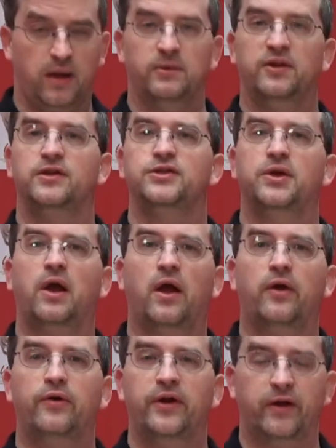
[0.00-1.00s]
I'm in the
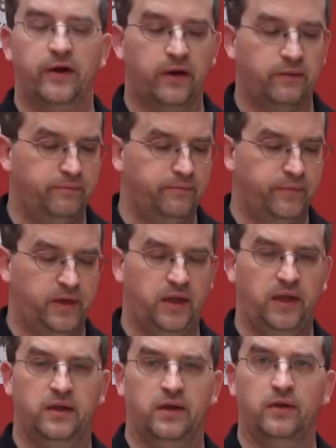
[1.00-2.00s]
Chicago area
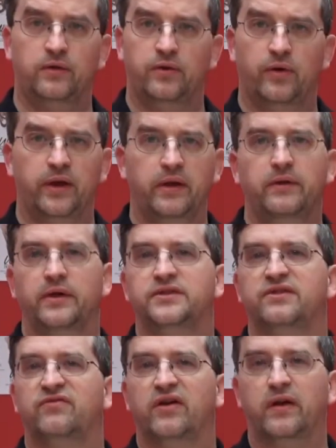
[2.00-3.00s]
in Illinois.
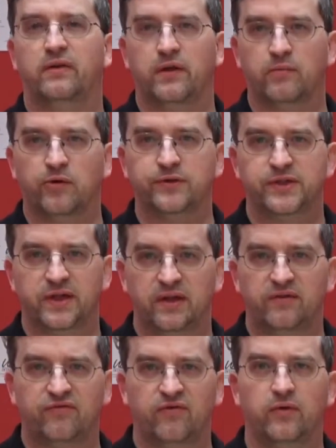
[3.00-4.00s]
It's a very liberal
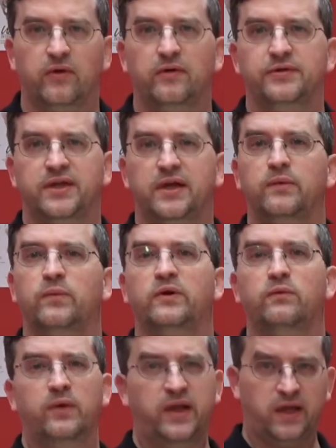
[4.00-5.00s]
state for saying
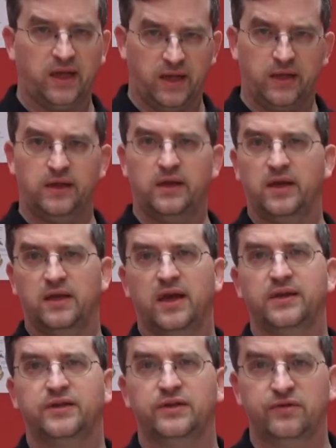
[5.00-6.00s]
what we can and
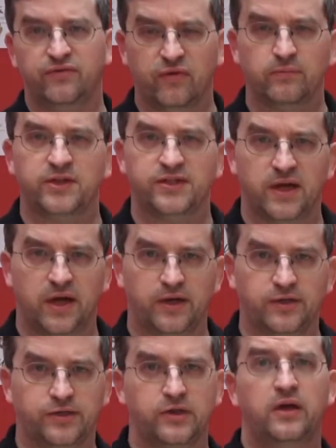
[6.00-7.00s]
cannot do for
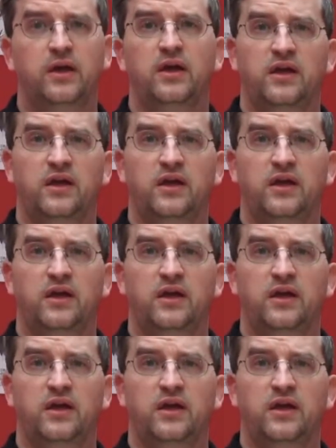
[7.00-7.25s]
massage.